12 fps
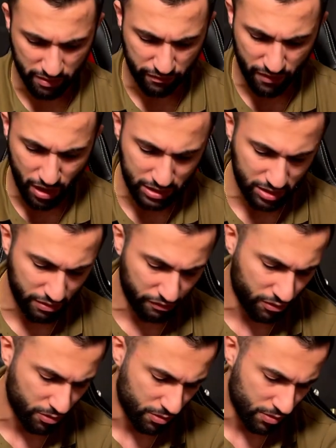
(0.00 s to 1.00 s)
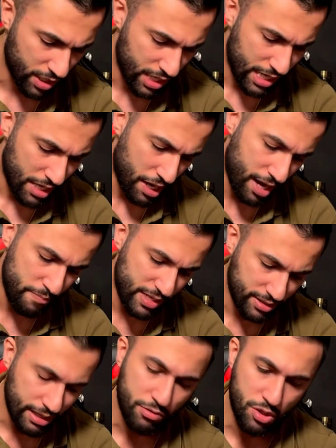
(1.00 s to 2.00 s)
First of all, let me
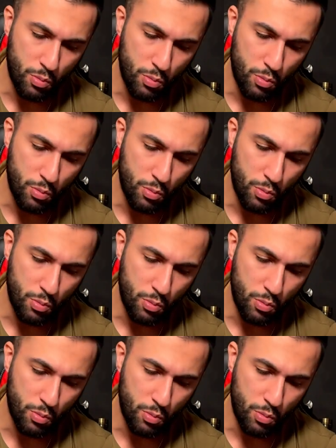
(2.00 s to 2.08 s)
tell you